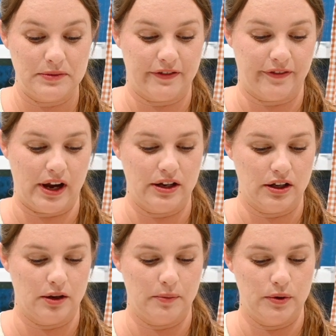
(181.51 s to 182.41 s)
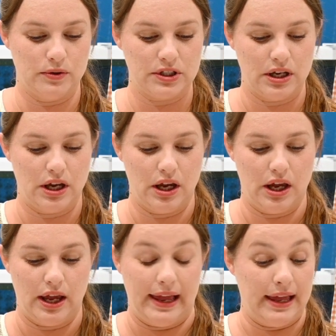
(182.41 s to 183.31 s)
to find kamut
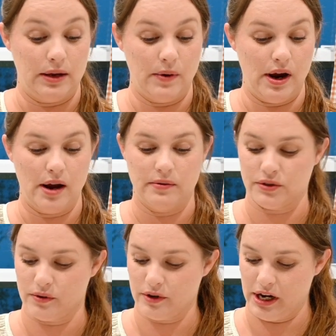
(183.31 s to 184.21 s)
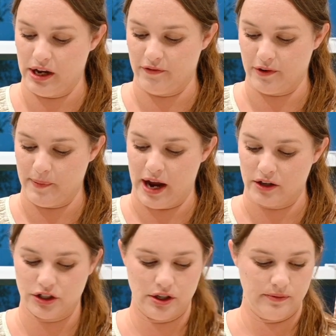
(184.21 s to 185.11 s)
anywhere. I was ordering it from
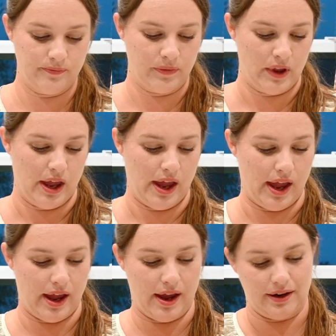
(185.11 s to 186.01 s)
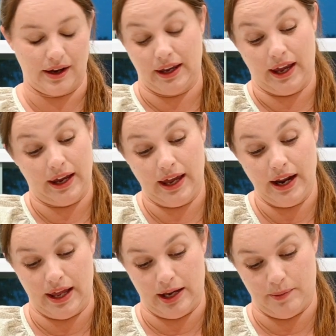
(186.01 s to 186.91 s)
Azure and I can't get
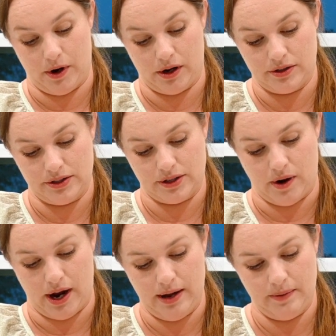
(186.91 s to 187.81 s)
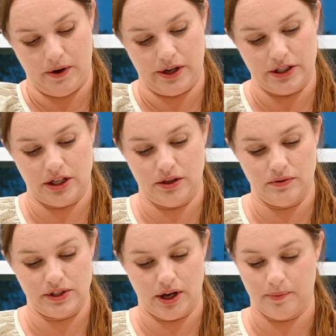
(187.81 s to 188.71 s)
it anymore. So I'm going to
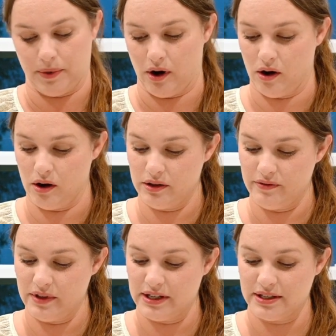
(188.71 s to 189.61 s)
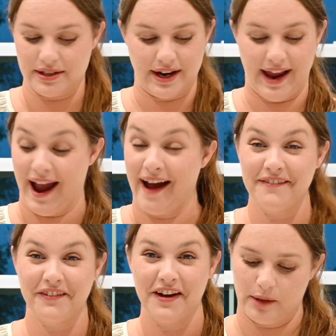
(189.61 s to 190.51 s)
use up all of this that I
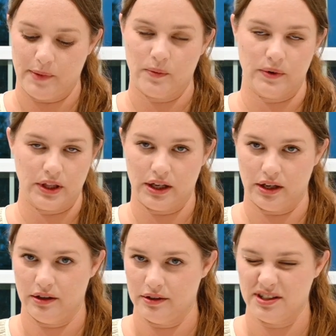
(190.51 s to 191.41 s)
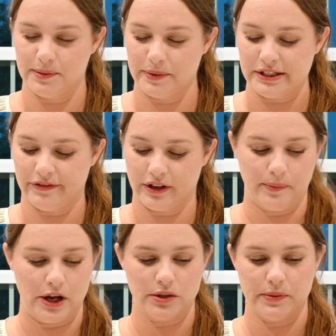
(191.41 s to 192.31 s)
have, like my really specific
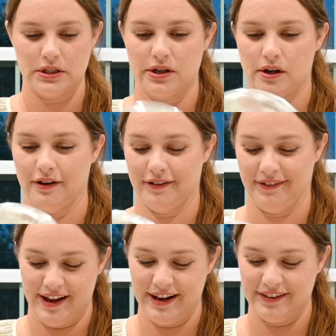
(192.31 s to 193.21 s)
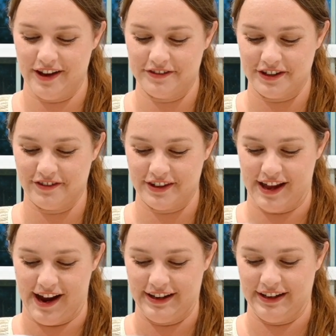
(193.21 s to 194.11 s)
measurements here. Any leftover
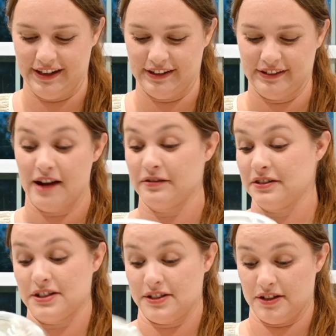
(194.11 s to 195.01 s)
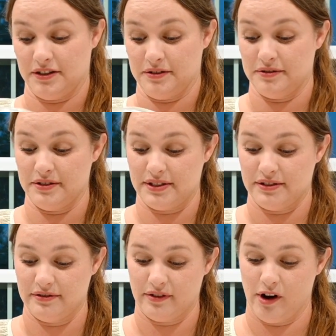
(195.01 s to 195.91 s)
that I need, I will just
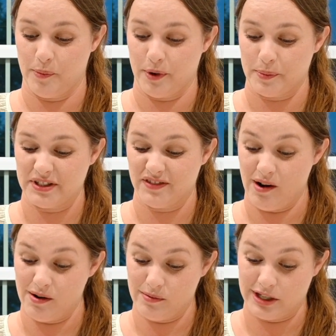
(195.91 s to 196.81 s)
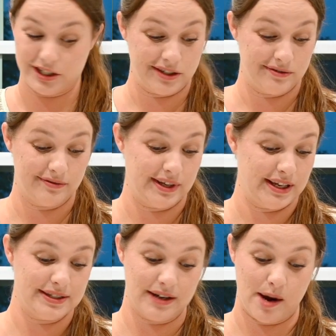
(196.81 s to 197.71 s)
use all-purpose flour, which
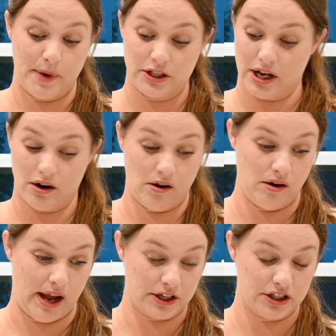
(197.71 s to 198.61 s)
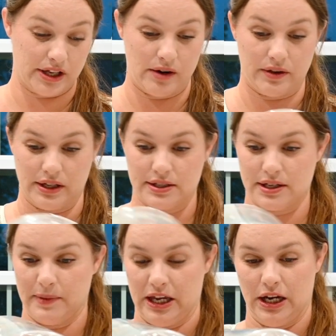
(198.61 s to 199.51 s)
is not much at all actually. I think it's
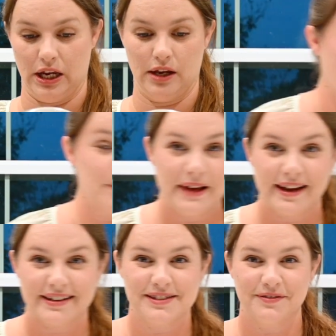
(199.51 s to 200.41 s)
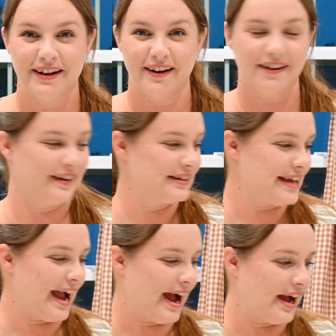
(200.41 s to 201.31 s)
going to be any. Up next, we are going to
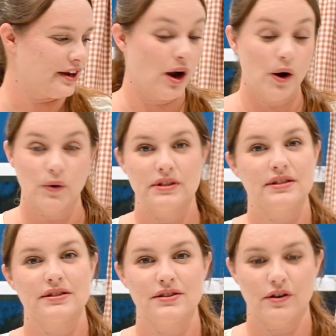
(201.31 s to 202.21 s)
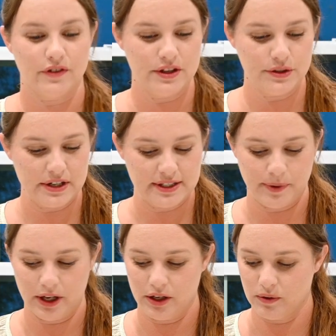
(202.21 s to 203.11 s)
add oats. So for this
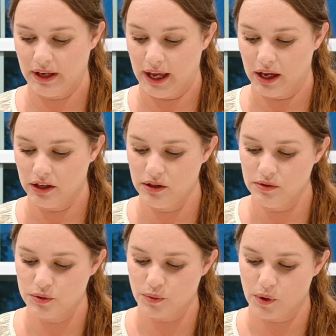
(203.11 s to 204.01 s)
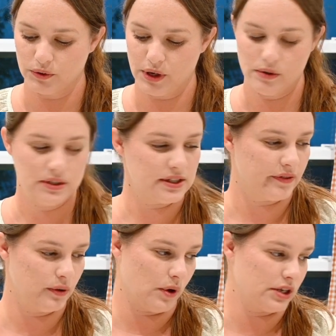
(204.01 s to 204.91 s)
recipe, you can use rolled oats if
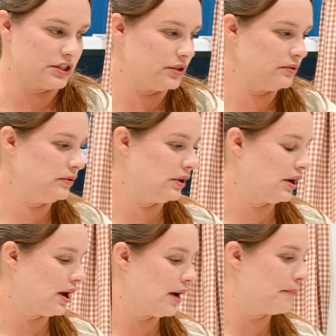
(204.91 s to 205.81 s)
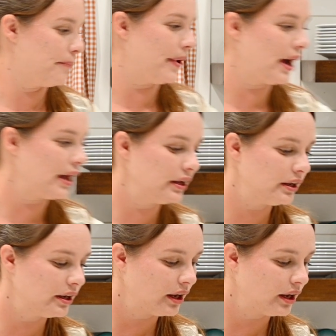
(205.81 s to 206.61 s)
you want to, but